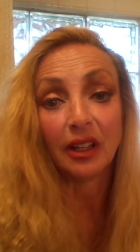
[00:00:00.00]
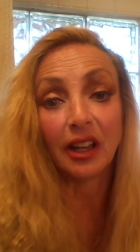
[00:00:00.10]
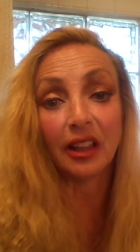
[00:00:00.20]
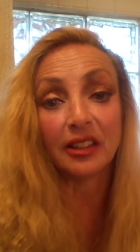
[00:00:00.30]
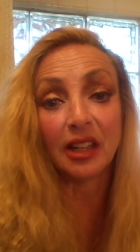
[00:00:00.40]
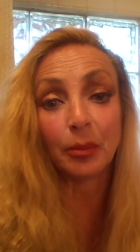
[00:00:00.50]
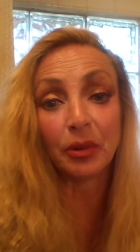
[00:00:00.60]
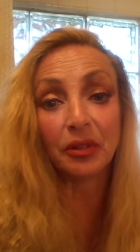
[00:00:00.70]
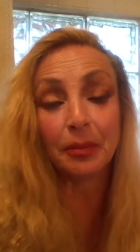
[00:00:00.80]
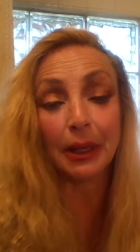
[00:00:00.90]
Now, the
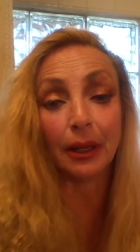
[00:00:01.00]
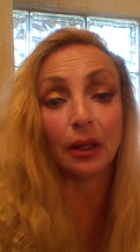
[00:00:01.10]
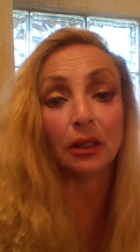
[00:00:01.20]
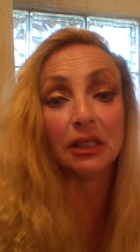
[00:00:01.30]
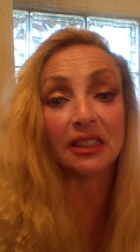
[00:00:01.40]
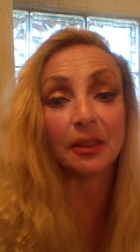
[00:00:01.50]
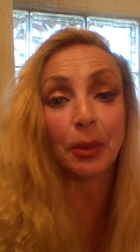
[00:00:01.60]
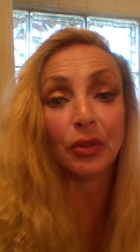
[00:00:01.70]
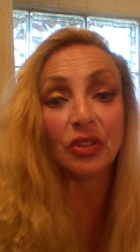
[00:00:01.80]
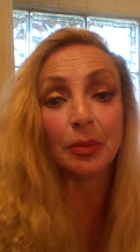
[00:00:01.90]
Temple of Baal is
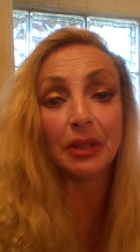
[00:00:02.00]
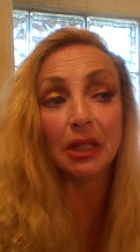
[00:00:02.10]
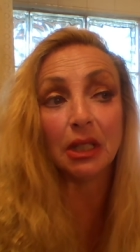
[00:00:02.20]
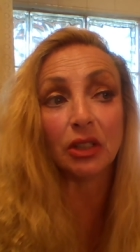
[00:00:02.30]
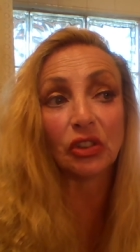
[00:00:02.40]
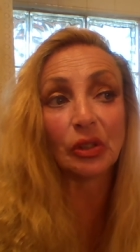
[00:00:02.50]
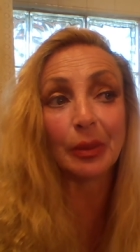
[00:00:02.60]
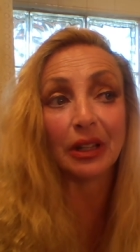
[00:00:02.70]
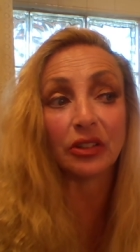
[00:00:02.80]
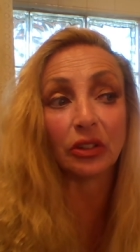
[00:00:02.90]
supposed to be
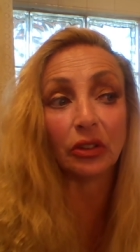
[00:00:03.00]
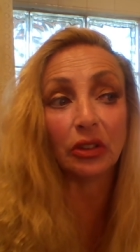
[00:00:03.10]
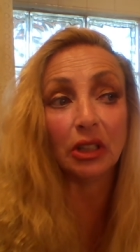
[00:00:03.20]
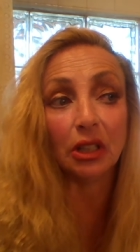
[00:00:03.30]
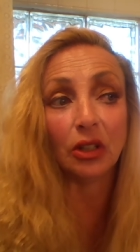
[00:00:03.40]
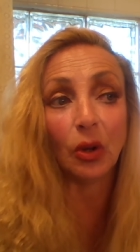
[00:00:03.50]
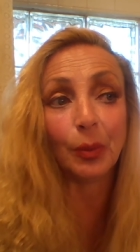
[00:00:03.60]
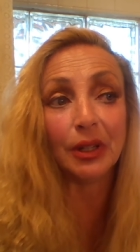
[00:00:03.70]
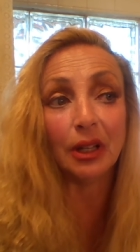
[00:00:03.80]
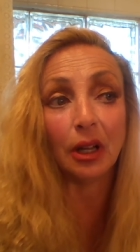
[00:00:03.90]
instrumental in
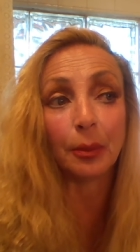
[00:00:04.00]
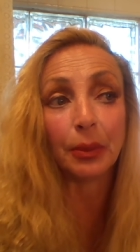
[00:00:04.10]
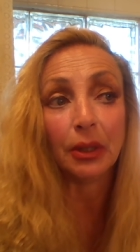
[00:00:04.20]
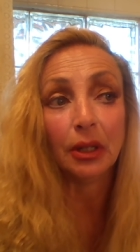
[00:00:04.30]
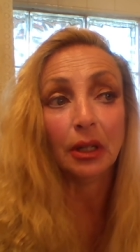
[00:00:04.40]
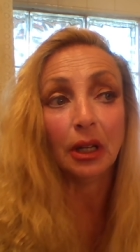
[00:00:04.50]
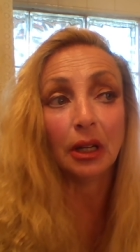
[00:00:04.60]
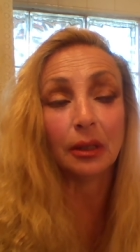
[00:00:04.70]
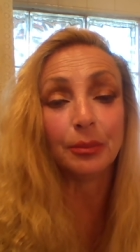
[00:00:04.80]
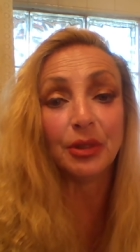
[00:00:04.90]
opening up
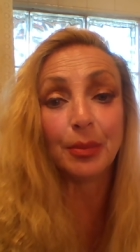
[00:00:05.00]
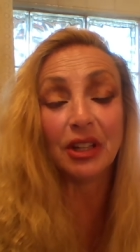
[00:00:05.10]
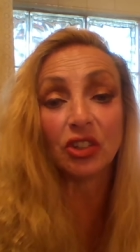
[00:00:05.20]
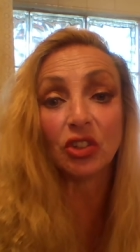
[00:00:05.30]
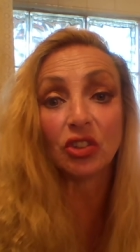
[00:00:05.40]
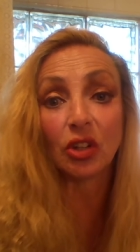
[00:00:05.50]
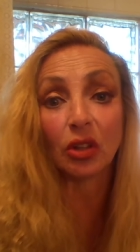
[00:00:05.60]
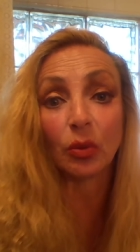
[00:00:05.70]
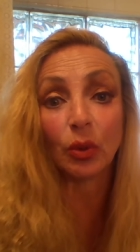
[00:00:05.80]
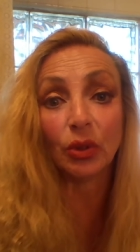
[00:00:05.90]
um, dimensions to
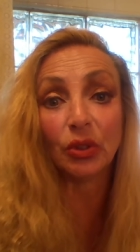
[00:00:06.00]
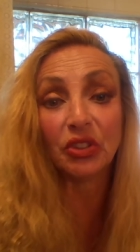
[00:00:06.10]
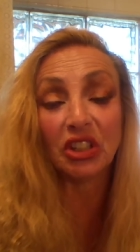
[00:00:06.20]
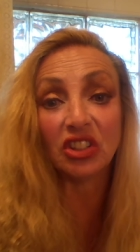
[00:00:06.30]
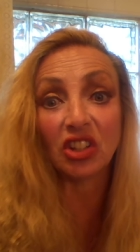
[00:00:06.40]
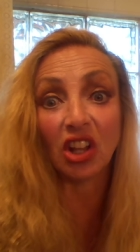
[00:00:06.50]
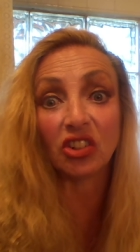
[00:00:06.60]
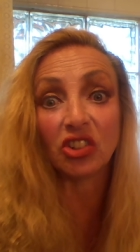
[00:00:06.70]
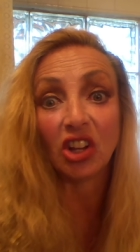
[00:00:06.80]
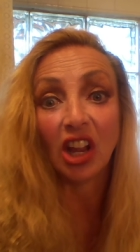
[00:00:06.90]
other worlds and
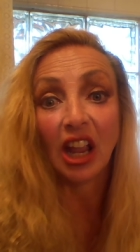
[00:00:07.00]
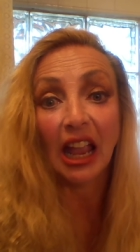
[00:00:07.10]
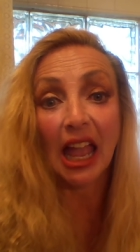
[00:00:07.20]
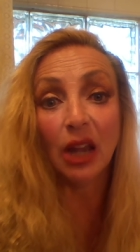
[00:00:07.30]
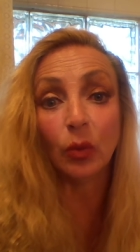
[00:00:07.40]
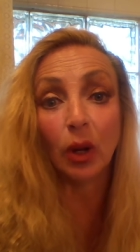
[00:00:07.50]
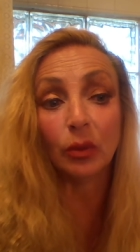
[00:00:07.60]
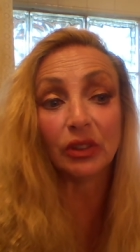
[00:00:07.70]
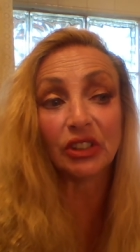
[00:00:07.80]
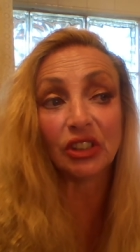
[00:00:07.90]
such, and
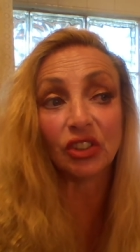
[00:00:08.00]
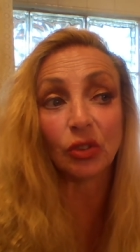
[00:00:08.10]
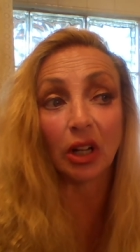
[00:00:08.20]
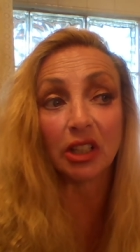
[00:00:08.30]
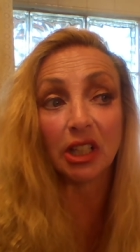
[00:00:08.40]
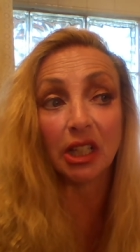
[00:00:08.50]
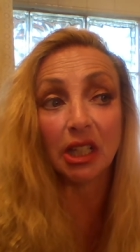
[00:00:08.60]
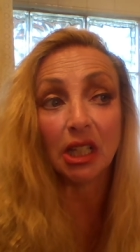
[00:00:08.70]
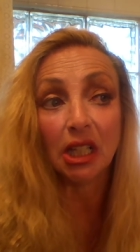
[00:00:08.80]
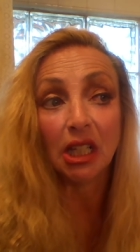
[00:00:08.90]
one was constructed
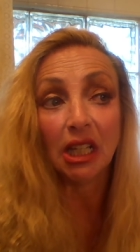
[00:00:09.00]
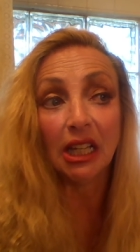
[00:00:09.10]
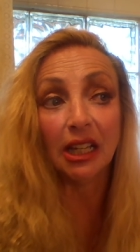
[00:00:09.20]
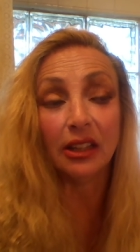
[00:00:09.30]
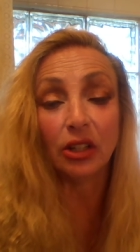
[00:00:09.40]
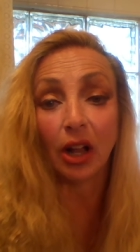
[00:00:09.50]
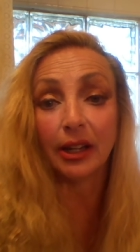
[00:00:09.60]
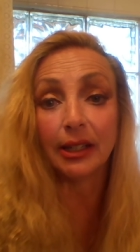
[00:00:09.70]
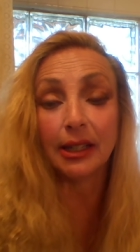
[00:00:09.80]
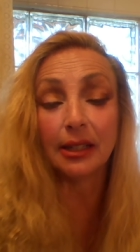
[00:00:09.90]
in the
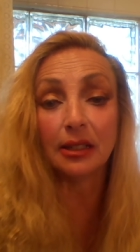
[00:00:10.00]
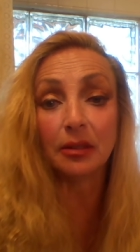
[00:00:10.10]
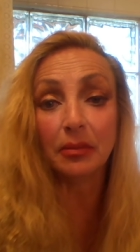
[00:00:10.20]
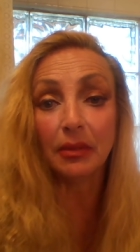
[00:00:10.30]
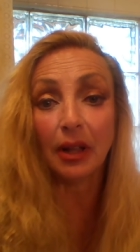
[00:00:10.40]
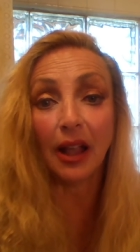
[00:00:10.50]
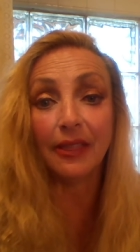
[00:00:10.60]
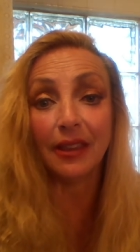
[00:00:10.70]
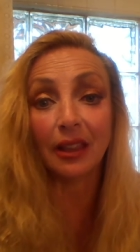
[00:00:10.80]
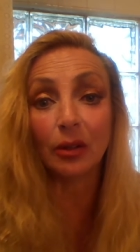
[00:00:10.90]
United Kingdom, and
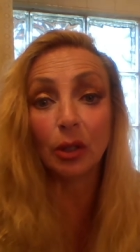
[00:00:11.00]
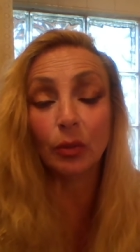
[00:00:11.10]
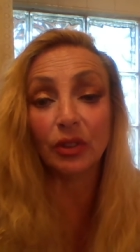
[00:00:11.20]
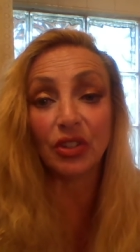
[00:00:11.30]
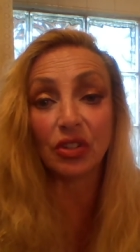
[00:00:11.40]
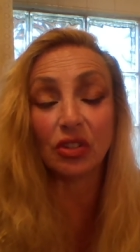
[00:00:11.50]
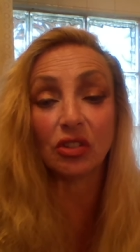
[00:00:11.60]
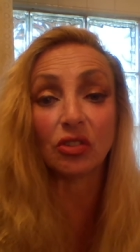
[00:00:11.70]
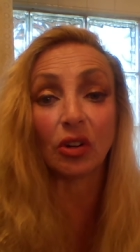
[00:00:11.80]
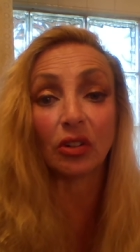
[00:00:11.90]
the other one was
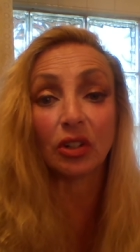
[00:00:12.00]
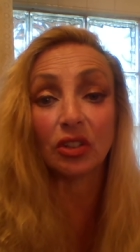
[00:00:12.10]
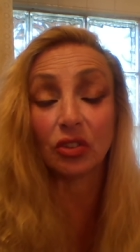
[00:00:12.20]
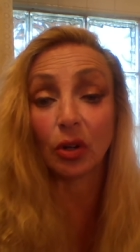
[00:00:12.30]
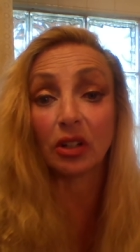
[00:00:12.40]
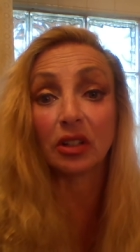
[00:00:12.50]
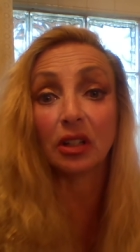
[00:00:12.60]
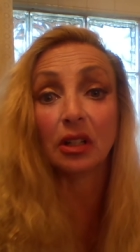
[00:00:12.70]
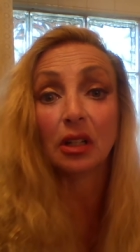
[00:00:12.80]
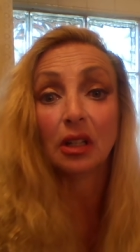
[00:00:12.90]
instru-
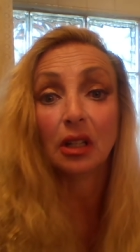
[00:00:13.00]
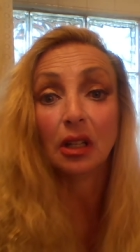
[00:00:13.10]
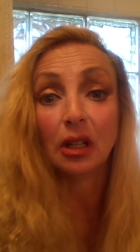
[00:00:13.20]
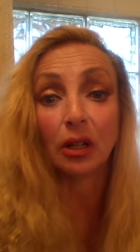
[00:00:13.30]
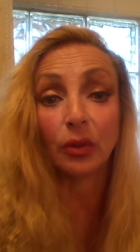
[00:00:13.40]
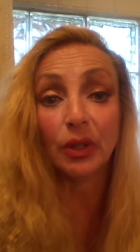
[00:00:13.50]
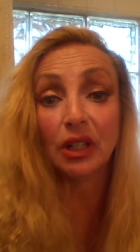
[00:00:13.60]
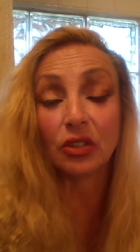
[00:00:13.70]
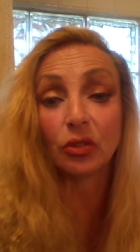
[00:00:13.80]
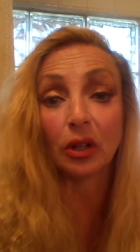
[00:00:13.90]
constructed or
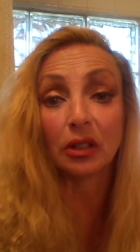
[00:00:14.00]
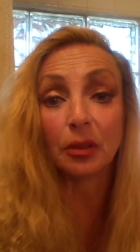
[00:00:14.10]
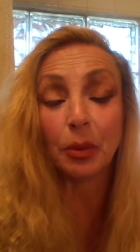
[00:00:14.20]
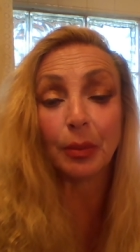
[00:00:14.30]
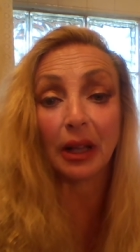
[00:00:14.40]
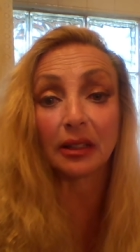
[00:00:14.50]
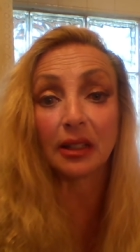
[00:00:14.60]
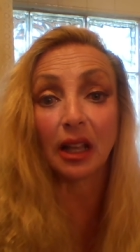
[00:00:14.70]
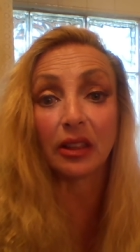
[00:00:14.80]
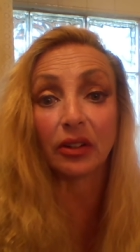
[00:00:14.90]
reconstructed, put back
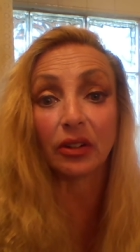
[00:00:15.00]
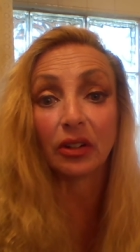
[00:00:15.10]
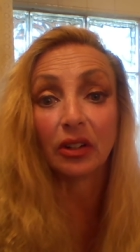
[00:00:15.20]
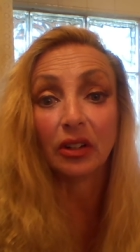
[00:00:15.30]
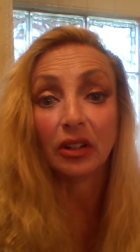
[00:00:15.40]
together,